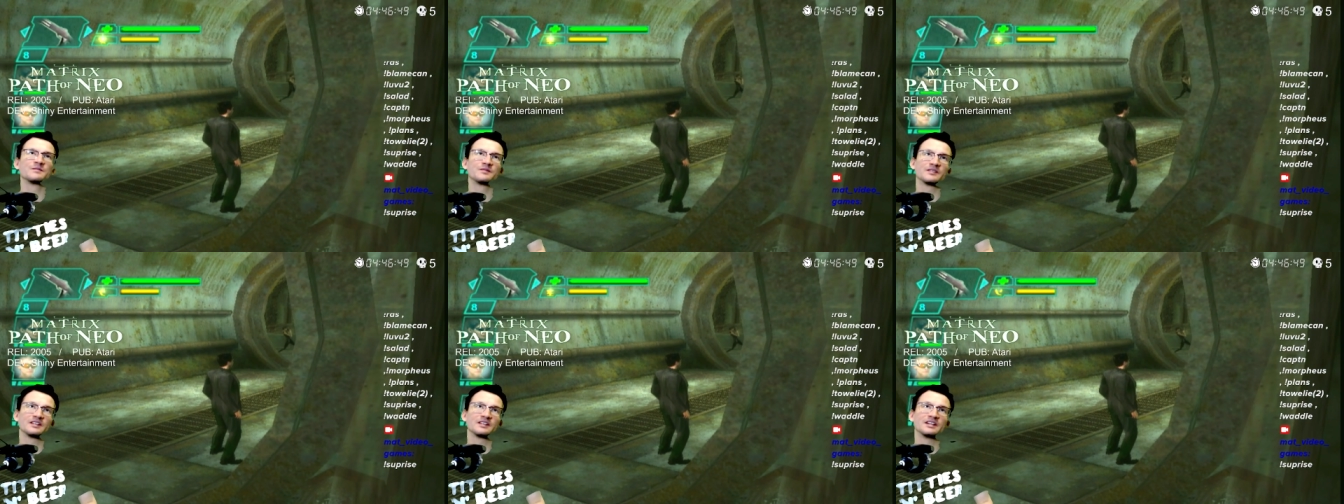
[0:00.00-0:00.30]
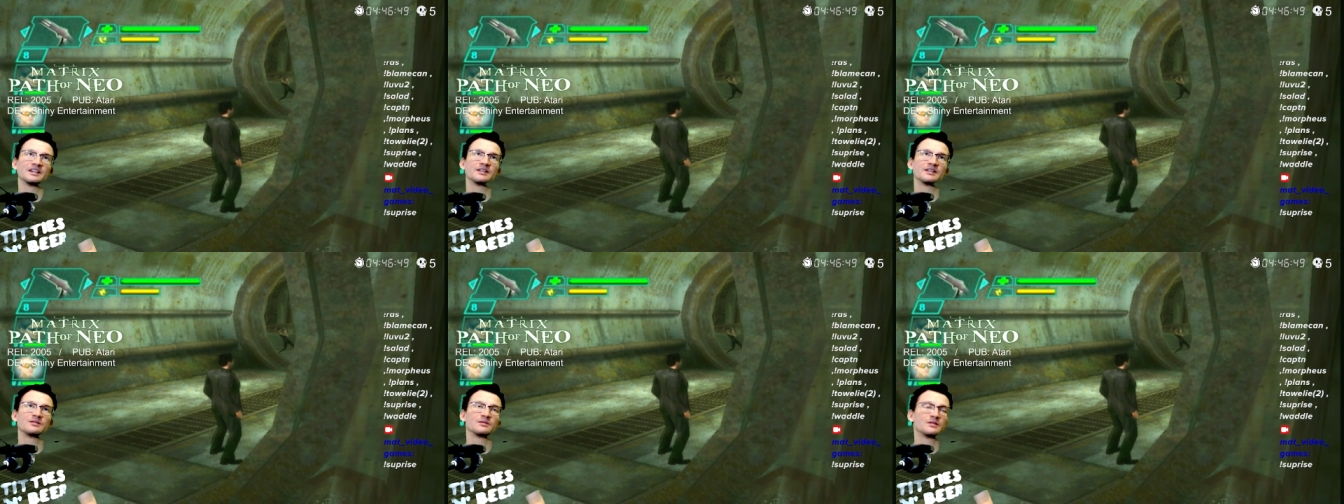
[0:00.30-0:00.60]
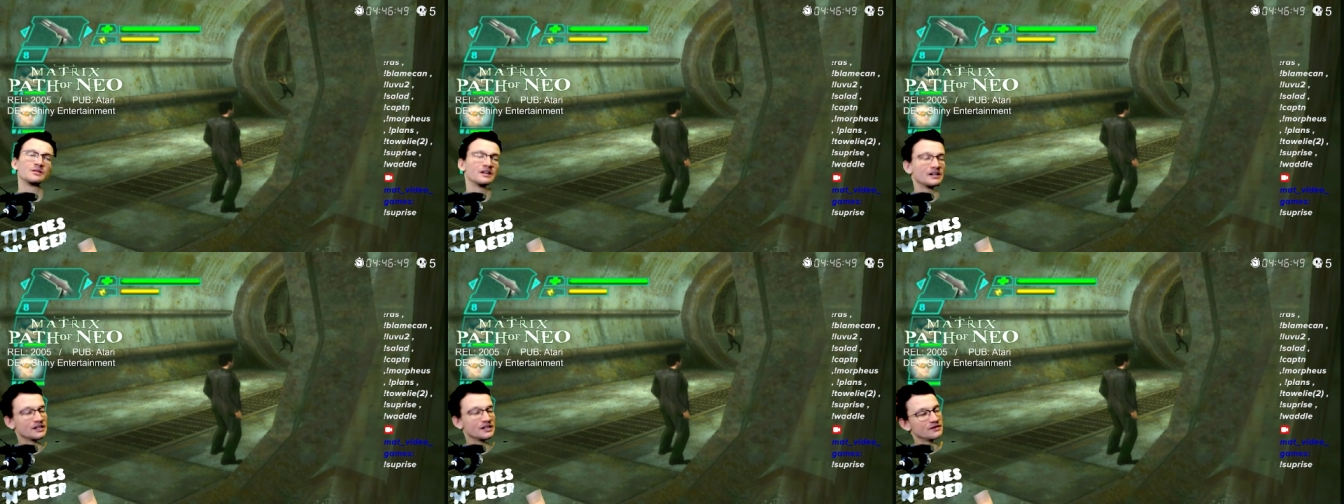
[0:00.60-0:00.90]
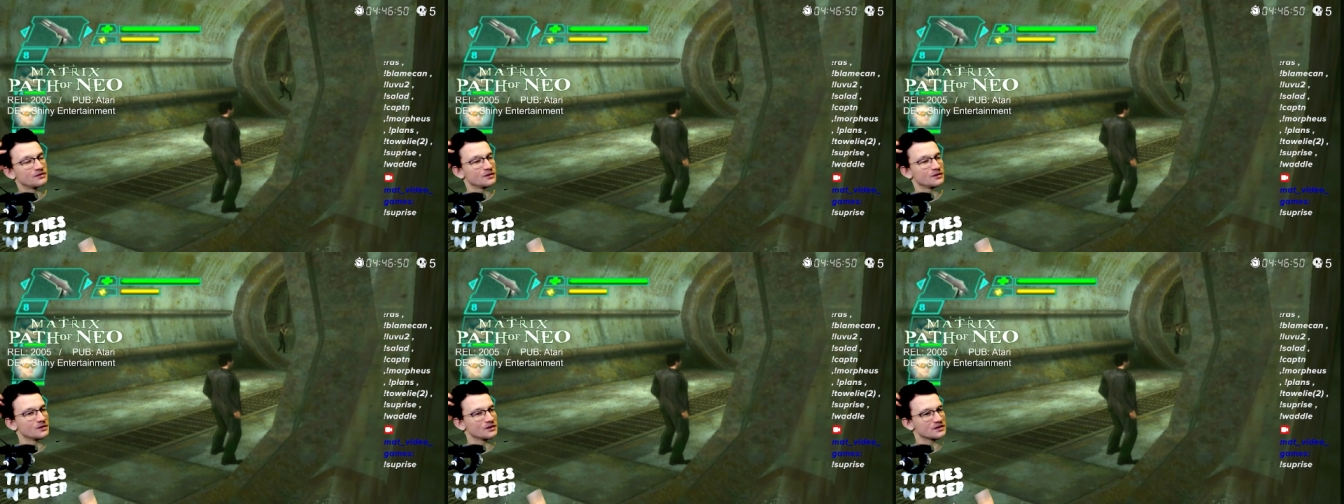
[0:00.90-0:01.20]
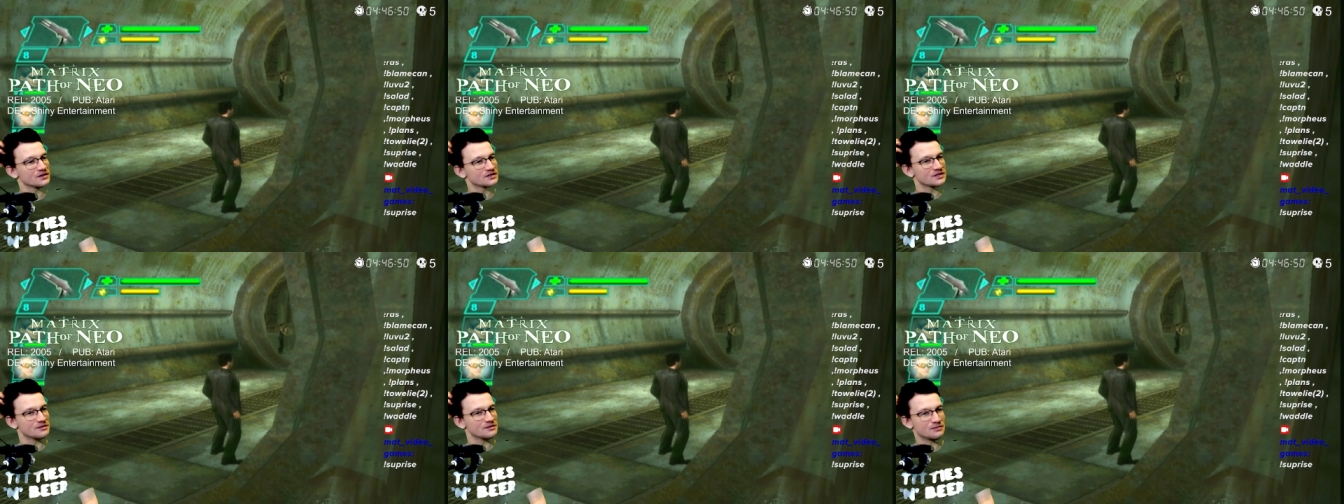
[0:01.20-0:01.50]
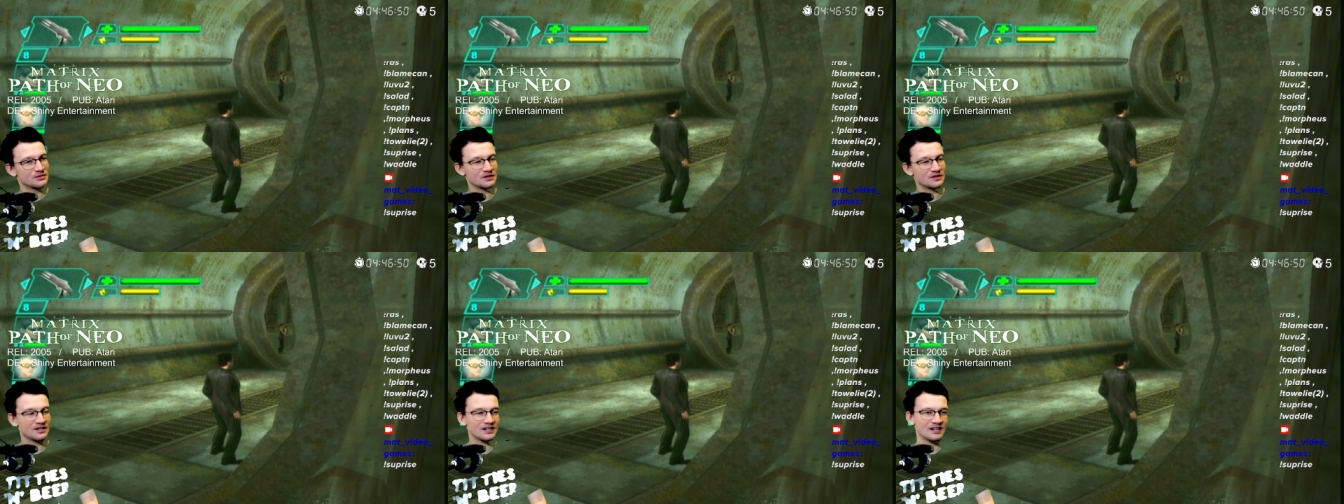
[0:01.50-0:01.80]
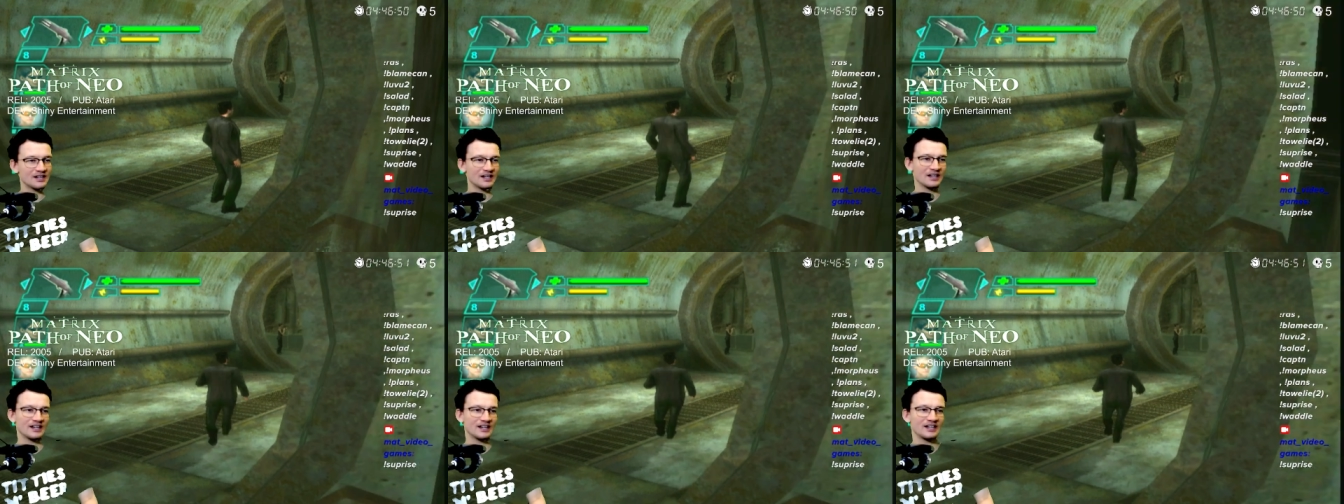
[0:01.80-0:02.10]
Get ready for a
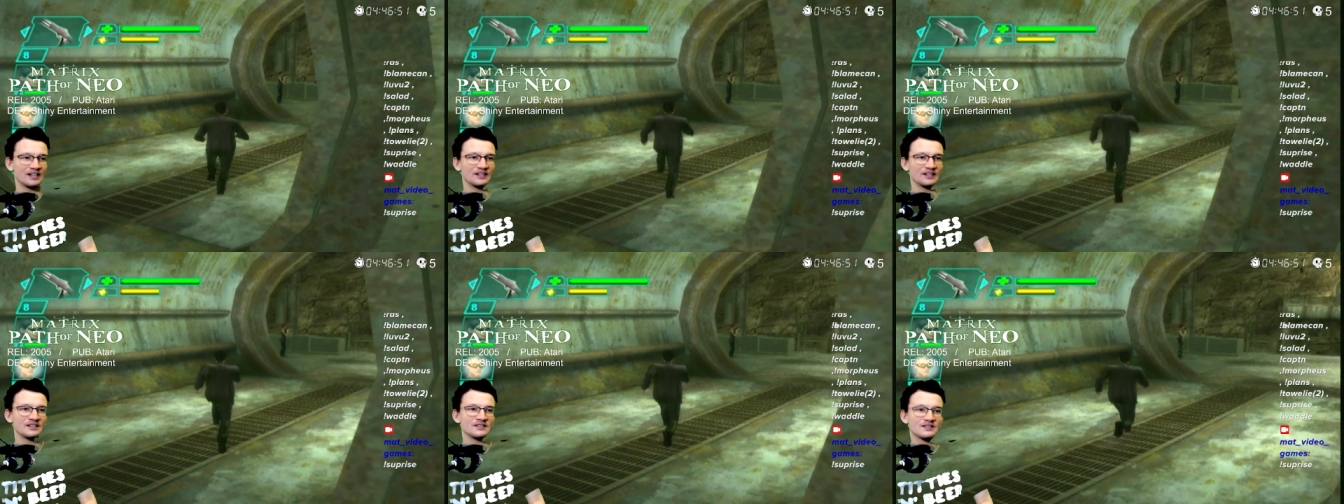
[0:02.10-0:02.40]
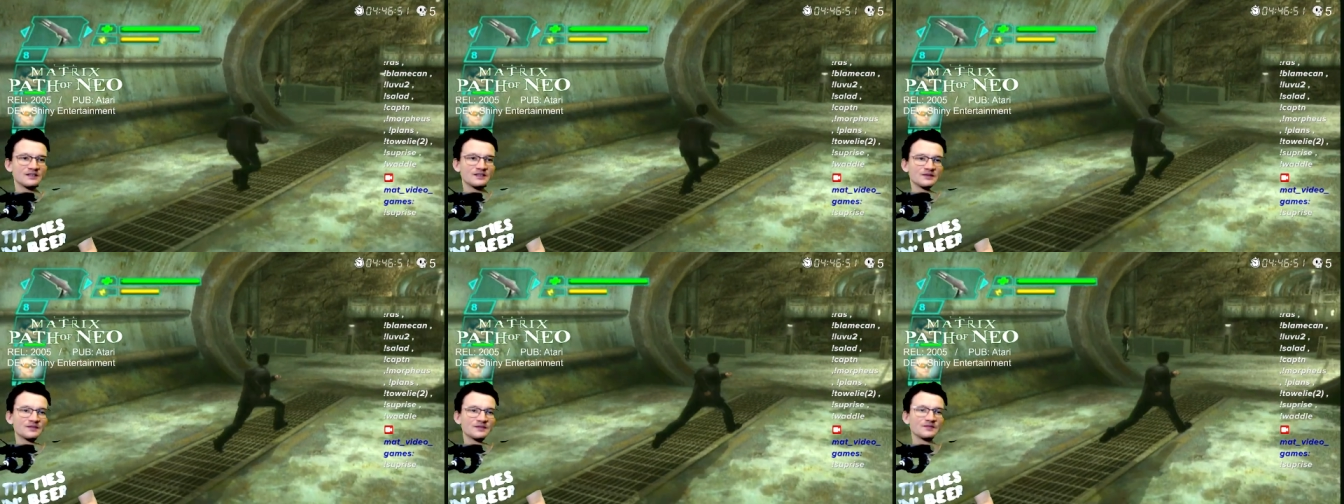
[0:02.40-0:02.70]
surprise.